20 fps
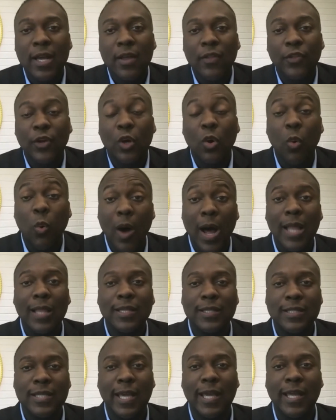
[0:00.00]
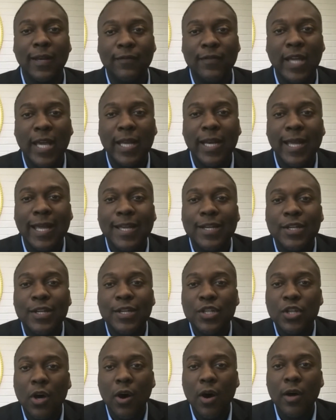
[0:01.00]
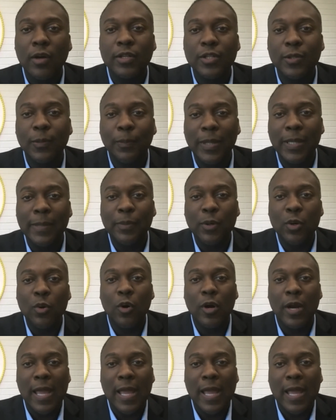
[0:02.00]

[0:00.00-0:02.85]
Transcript: the qualitative data and talk to people who are